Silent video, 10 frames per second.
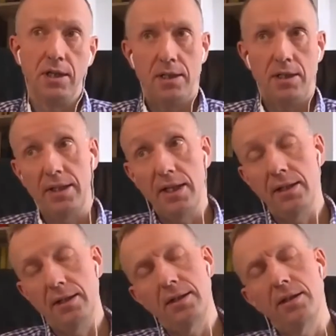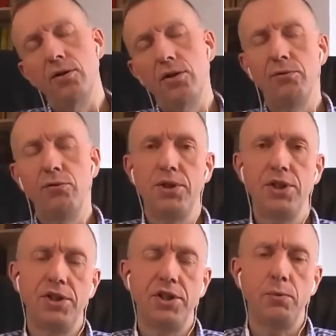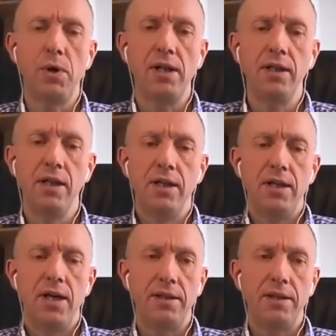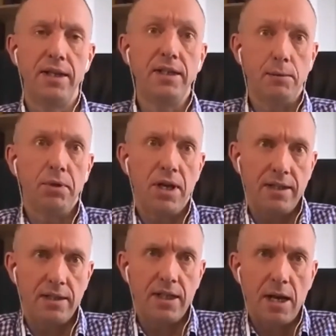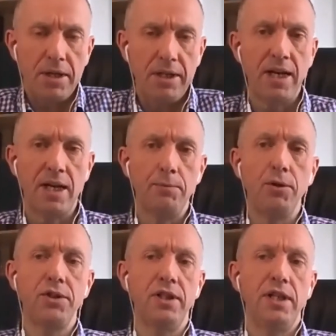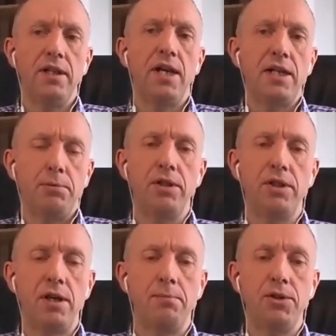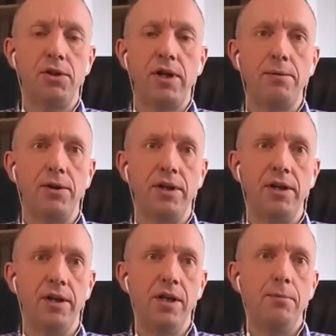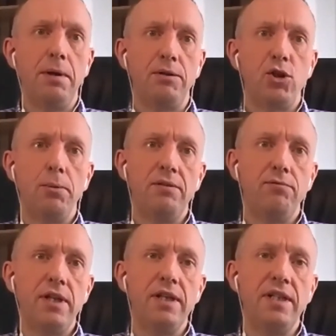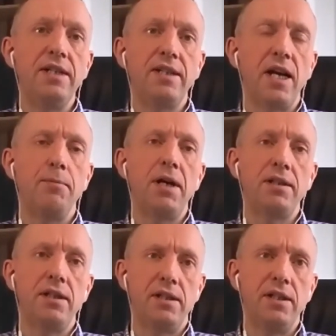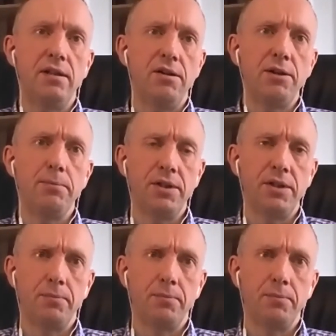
and then the non-conformist churches as well, I think is implied in there. But again, I'm not a legal expert, so I'm sorry, I'm not going to be able to comment in detail about these legal arguments.